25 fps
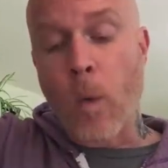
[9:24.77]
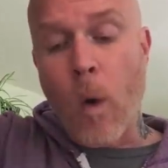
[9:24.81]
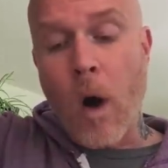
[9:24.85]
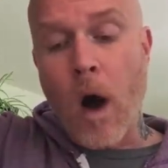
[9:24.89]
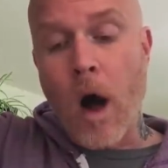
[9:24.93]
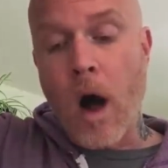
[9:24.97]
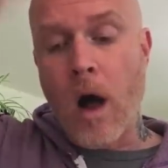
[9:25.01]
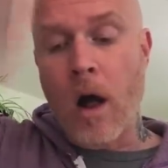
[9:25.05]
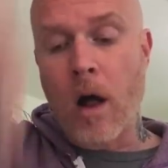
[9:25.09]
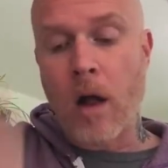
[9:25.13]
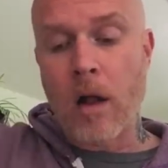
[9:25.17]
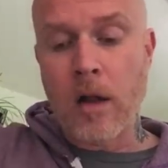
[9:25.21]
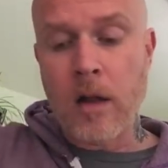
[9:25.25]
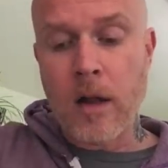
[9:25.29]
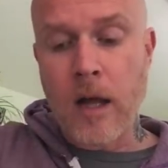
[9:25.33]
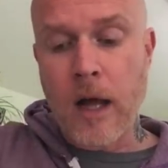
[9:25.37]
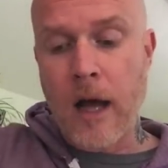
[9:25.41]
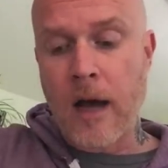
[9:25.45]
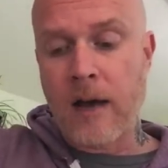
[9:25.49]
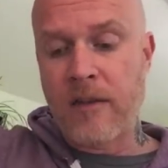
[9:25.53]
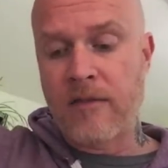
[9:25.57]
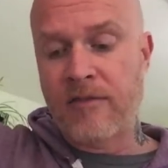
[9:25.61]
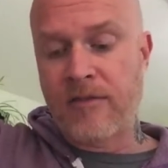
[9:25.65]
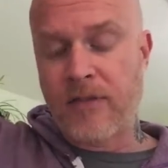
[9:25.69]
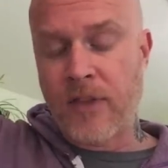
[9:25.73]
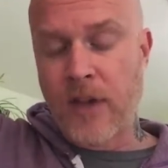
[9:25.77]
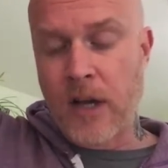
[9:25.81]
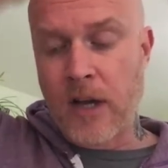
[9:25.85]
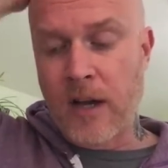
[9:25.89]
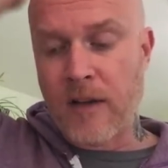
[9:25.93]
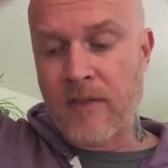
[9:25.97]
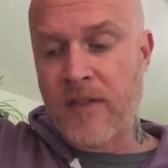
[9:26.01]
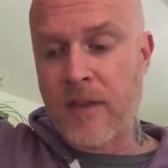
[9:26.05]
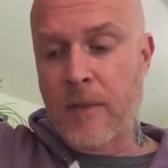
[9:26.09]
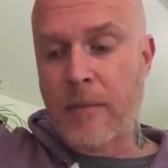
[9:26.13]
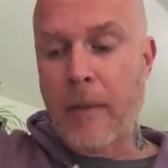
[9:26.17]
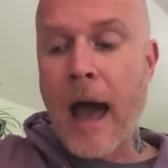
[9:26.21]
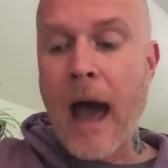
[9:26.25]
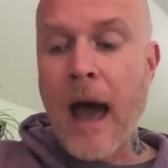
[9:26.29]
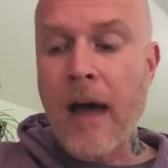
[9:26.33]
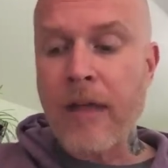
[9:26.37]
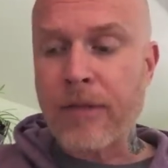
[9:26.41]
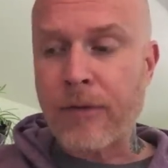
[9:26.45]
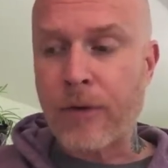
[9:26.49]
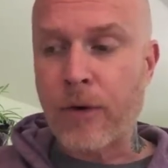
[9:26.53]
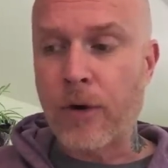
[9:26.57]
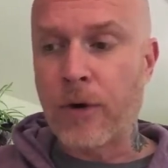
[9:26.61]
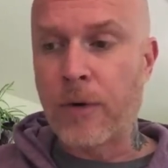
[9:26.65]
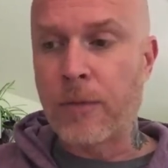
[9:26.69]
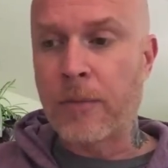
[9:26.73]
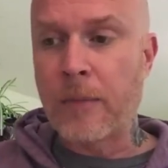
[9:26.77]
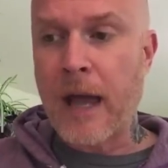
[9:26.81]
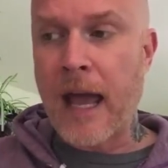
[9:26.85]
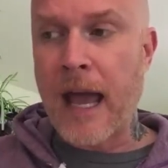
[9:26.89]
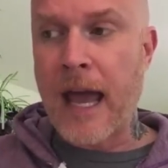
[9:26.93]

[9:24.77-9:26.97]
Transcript: wall of the of the bathroom